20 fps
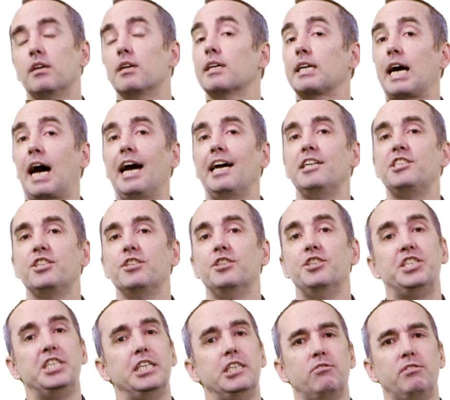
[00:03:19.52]
QIAGEN
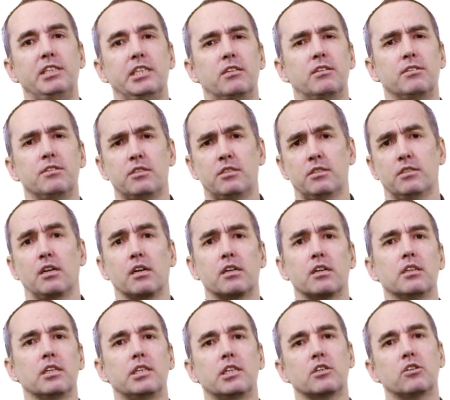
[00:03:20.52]
Gene Reader, this is a
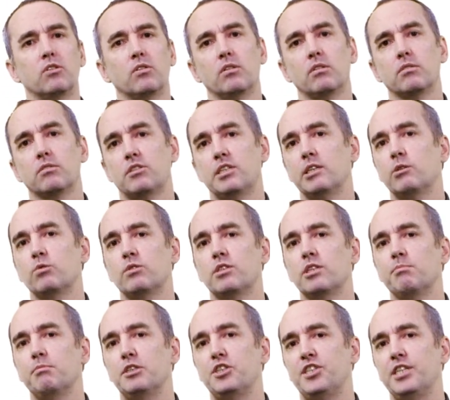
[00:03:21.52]
clinical
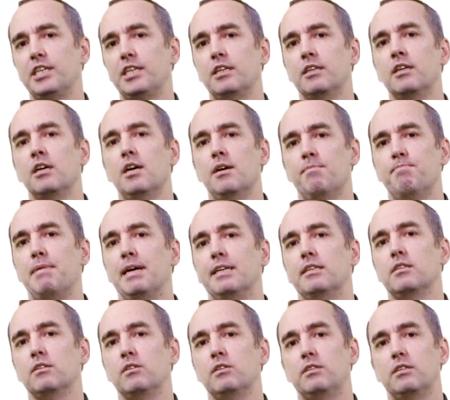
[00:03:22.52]
sequencing machine meant
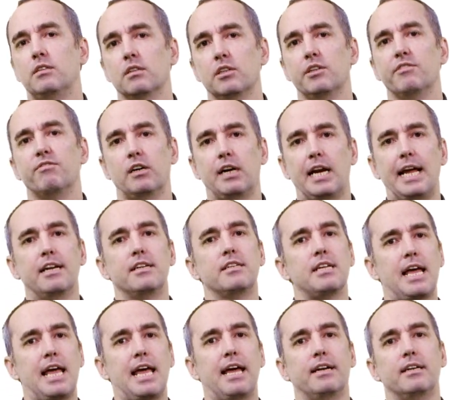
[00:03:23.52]
to deliver
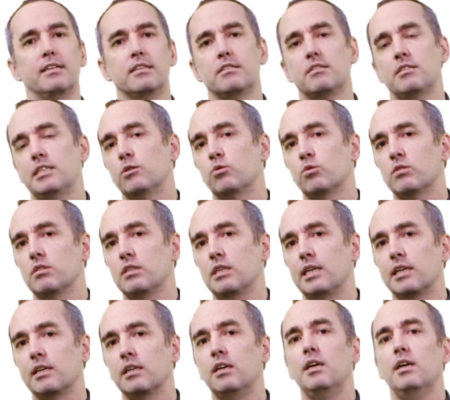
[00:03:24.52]
end-to-end
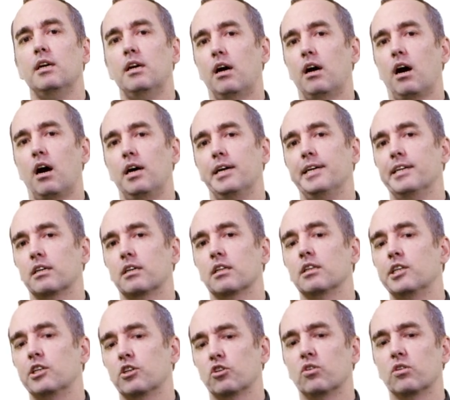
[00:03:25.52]
sequencing in a
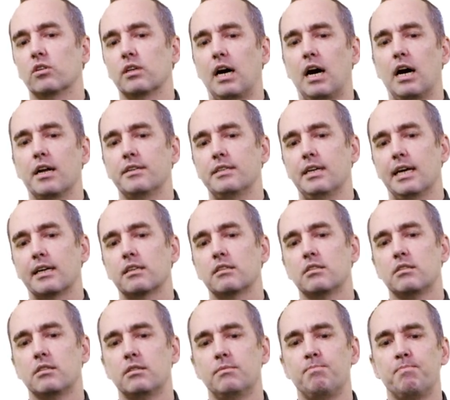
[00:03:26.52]
clinical
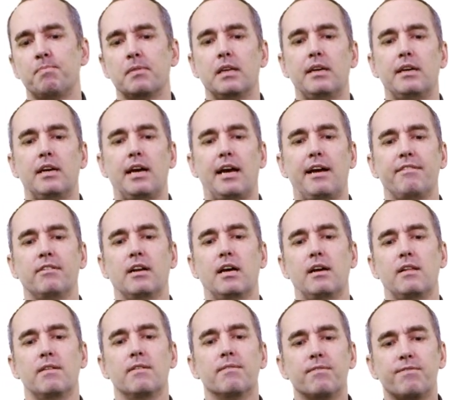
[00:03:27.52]
context. And
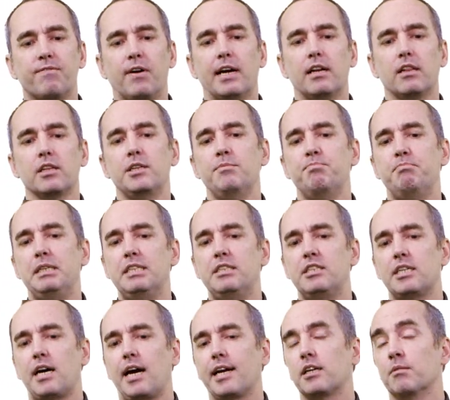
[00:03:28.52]
finally,
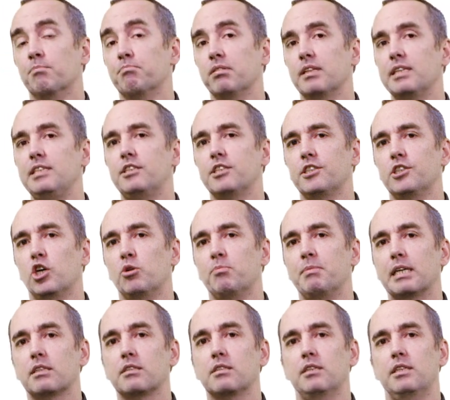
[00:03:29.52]
BGI Complete
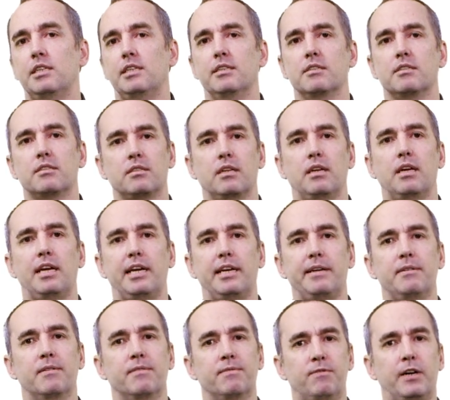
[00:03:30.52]
Genomics is
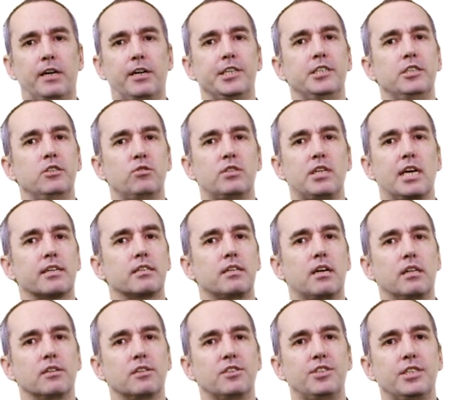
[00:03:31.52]
a very new
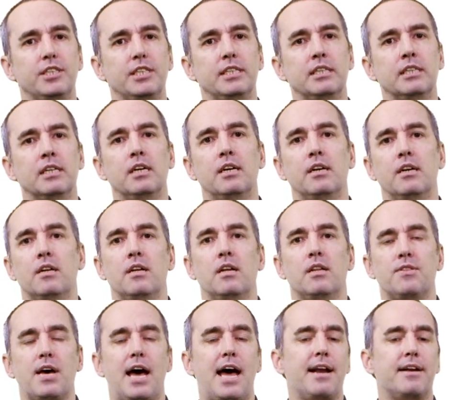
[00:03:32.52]
technology
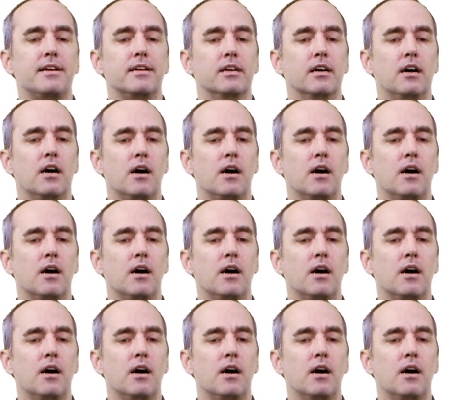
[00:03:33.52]
that